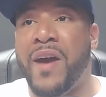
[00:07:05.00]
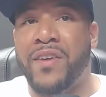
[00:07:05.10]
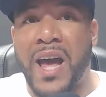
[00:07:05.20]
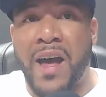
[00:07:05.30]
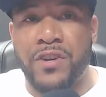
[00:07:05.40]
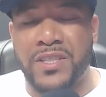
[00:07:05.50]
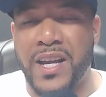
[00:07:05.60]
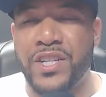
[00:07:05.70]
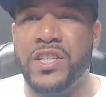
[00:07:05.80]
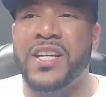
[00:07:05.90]
a
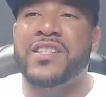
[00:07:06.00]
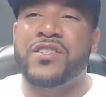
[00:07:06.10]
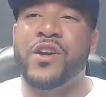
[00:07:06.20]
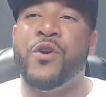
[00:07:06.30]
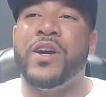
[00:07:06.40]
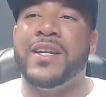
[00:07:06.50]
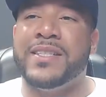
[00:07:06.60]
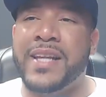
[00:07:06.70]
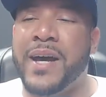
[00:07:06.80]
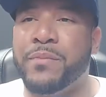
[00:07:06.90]
conversation, it's so in
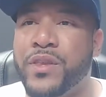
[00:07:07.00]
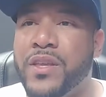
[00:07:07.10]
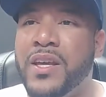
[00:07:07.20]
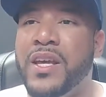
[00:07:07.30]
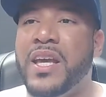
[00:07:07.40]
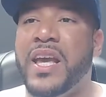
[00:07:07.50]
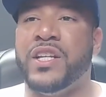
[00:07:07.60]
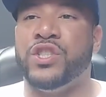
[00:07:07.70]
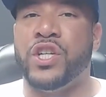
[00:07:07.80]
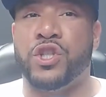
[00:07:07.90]
depth. Yeah,
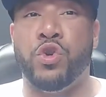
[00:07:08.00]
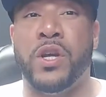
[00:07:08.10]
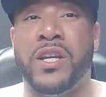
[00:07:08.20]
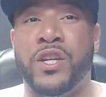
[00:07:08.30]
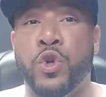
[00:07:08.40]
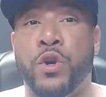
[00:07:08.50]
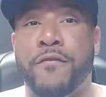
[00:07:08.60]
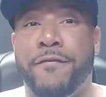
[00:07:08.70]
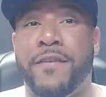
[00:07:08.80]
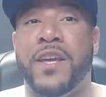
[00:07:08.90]
and just you can
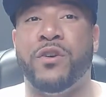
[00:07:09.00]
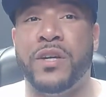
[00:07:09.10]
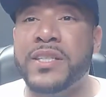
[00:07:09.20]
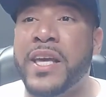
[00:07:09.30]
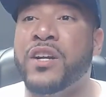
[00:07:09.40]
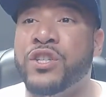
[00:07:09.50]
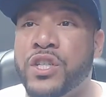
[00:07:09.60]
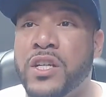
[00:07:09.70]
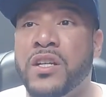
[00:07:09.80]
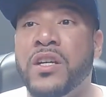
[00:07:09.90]
feel his
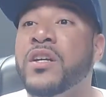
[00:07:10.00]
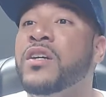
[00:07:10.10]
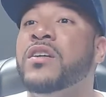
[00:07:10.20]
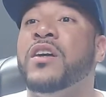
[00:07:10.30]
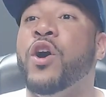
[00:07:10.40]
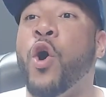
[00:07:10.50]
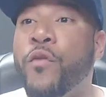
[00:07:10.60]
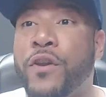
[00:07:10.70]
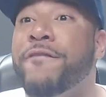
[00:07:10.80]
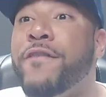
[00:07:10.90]
energy
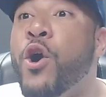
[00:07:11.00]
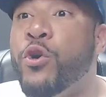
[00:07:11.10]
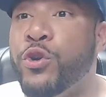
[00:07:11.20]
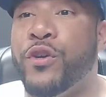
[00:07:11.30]
over the phone. You can